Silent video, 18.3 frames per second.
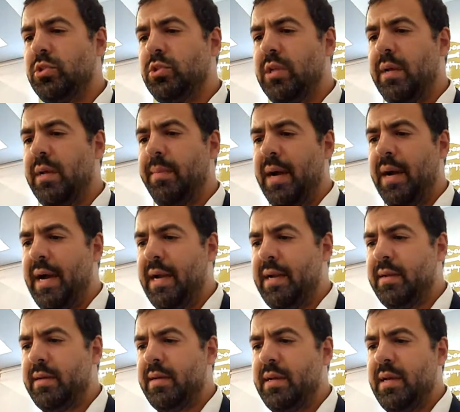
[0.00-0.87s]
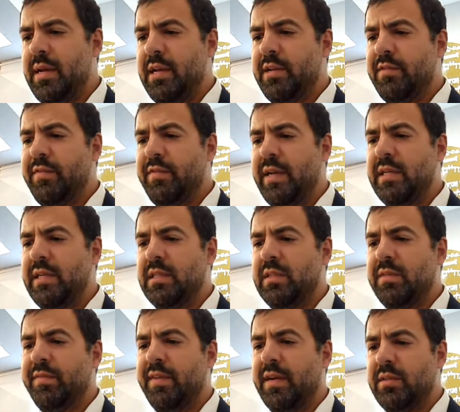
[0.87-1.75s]
Shneimar
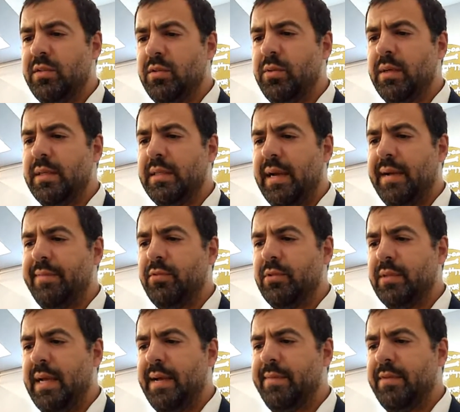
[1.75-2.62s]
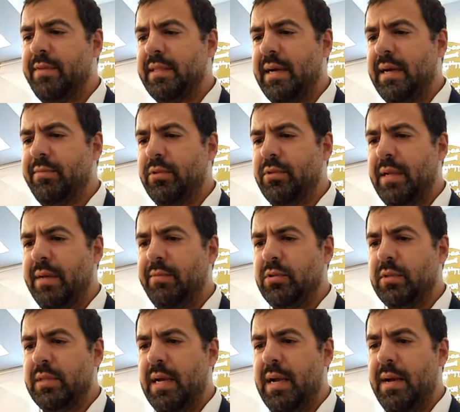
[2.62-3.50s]
vehitvadu et avonam ve'et avon
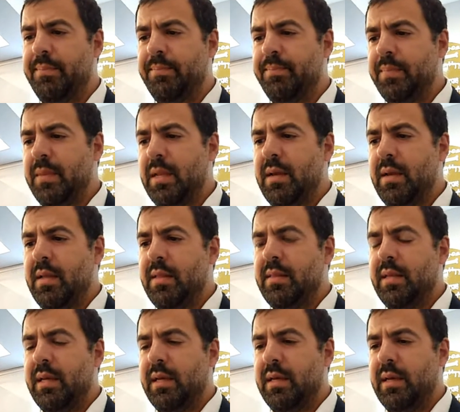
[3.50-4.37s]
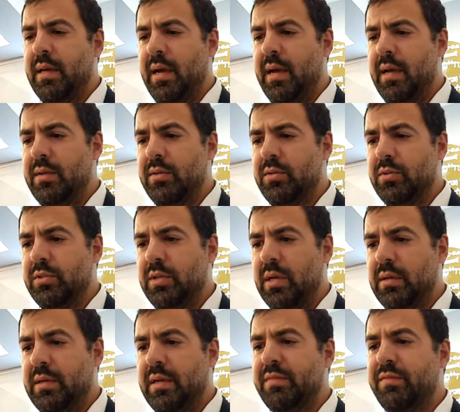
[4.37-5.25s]
avotam. You
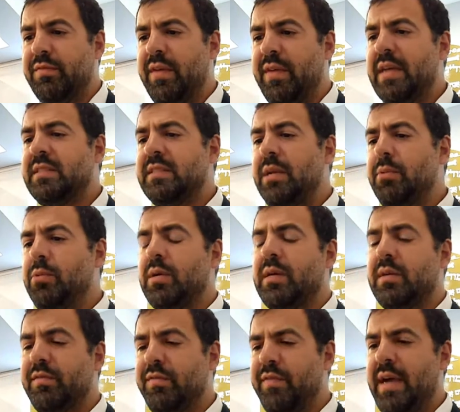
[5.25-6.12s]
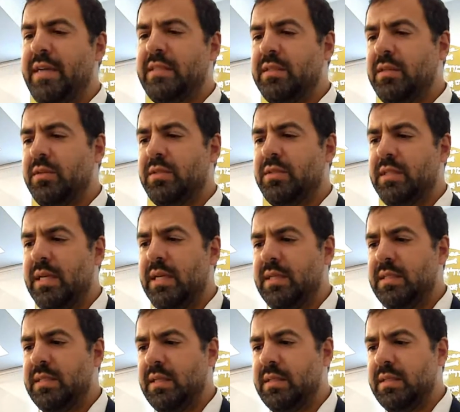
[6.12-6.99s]
shall confess; they will confess their
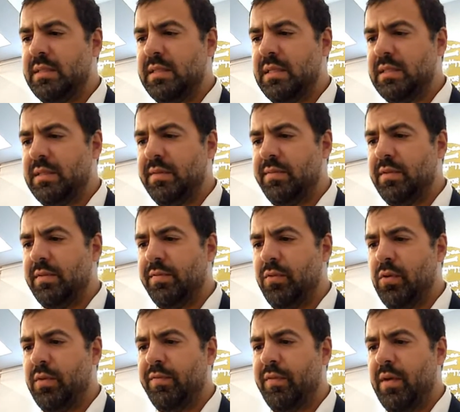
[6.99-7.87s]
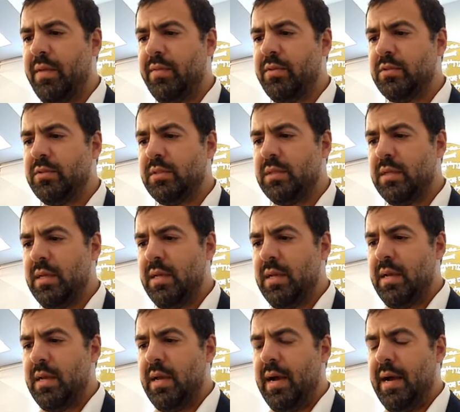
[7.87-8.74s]
sins and the sins of their forefathers.
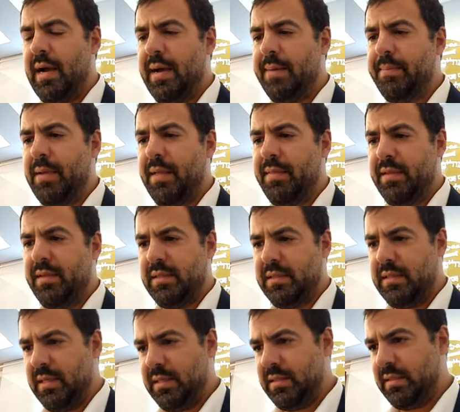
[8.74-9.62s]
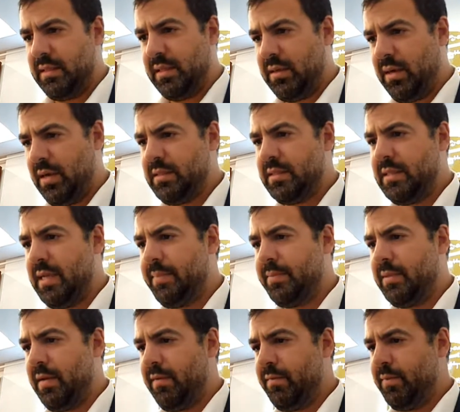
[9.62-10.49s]
And this is the
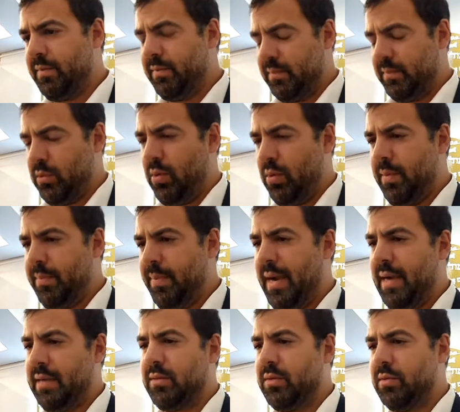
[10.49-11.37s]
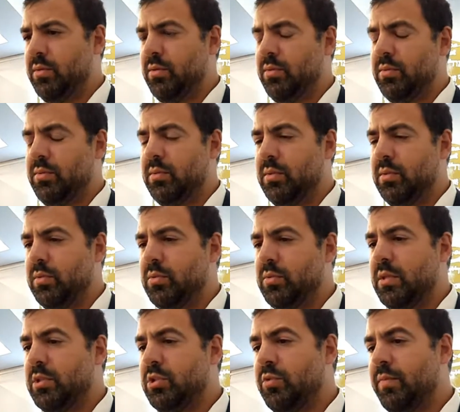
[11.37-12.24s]
concept of going back to do
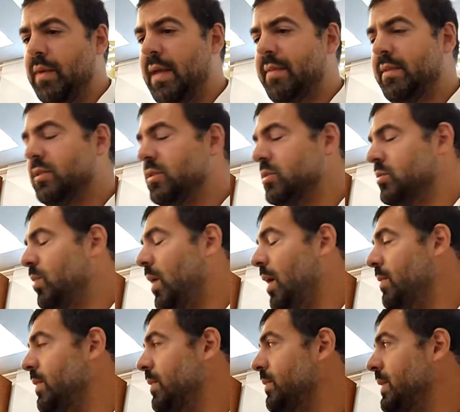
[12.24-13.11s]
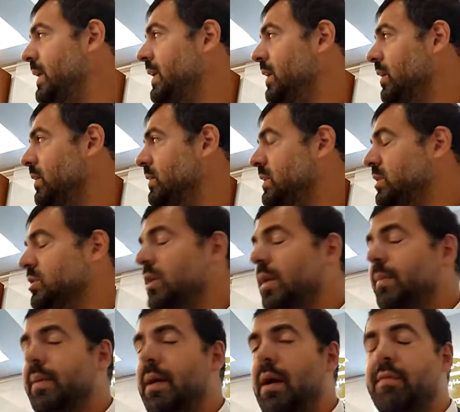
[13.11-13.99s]
teshuvah. This is why we read on
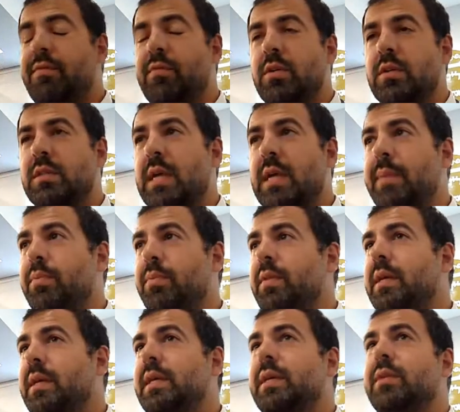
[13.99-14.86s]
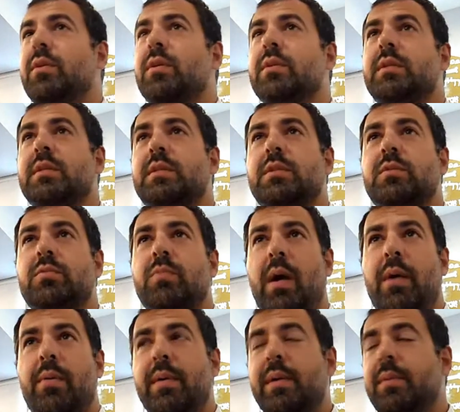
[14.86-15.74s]
Tisha B'Av, for example, the Kinot. This is
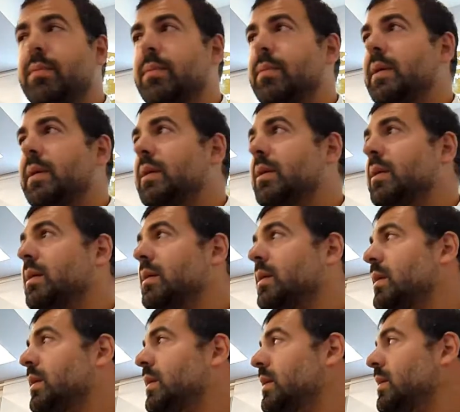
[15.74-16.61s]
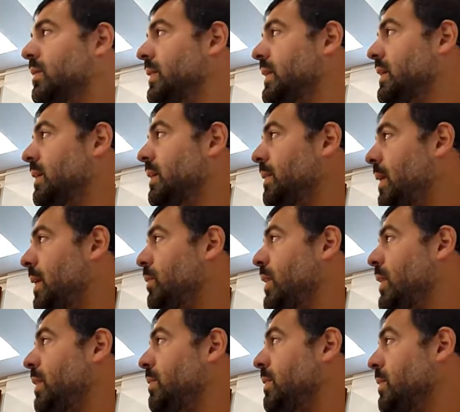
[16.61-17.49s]
why we
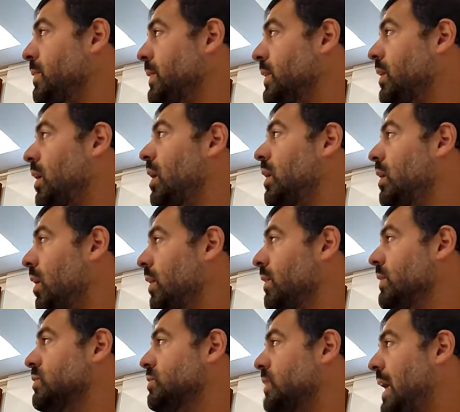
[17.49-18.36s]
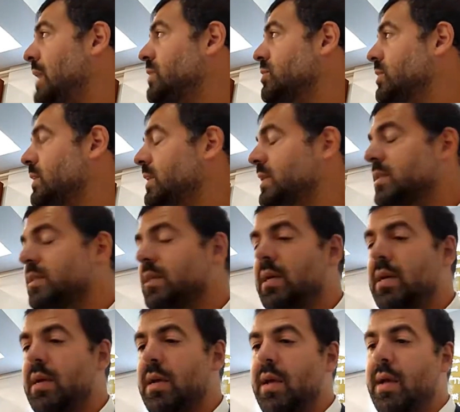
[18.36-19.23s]
commemorate, we recall all the tragedies,
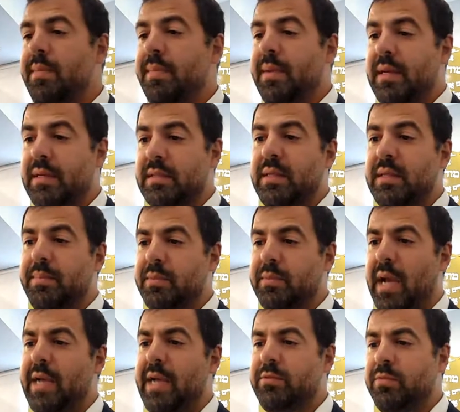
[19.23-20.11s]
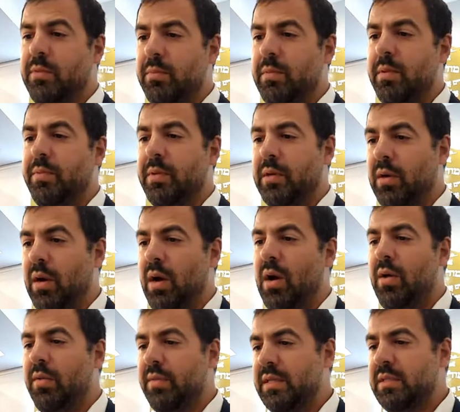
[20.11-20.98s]
because sometimes when we
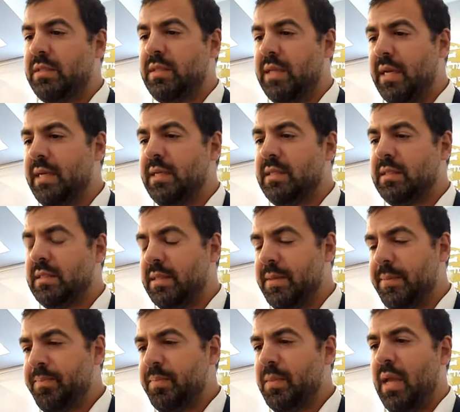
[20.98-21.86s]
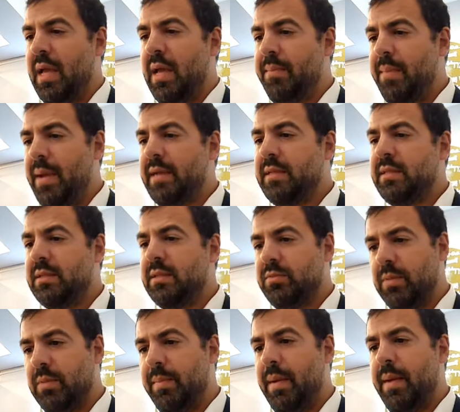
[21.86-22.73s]
recall these things, it makes
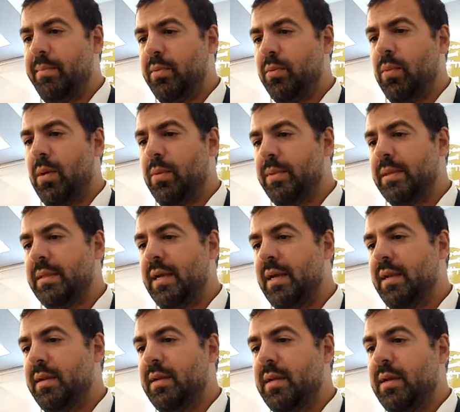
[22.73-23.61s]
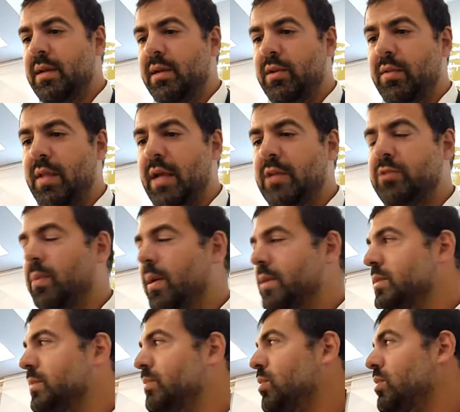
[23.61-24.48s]
us remember what we did. That's why
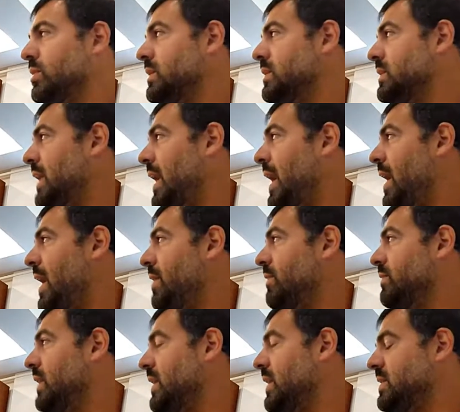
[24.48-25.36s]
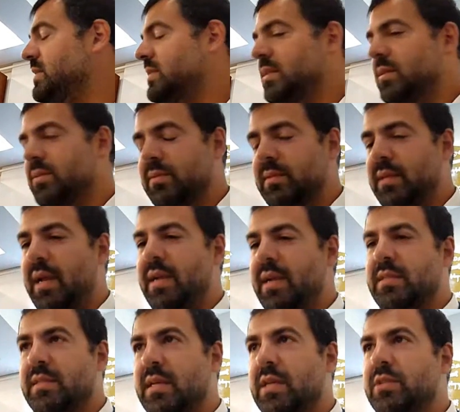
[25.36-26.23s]
it's important to have days
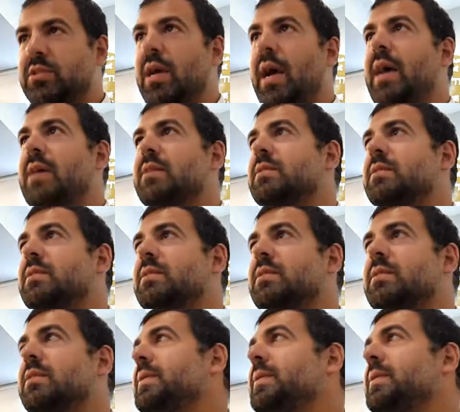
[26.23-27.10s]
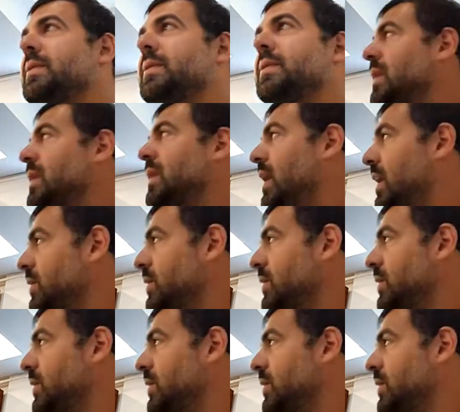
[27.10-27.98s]
such as Yom
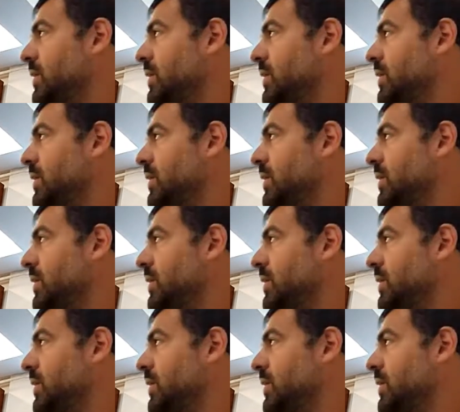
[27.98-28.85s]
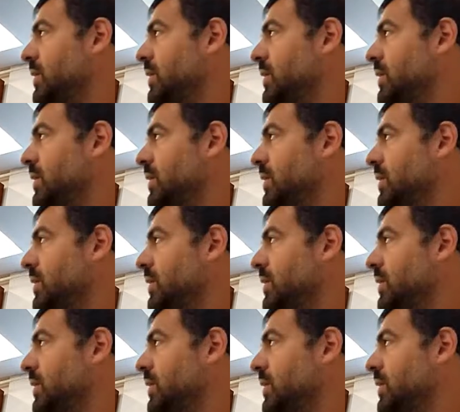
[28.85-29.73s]
HaShoah and Holocaust
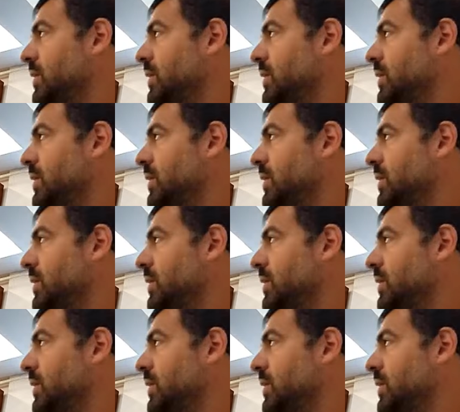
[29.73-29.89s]
Remembrance Day.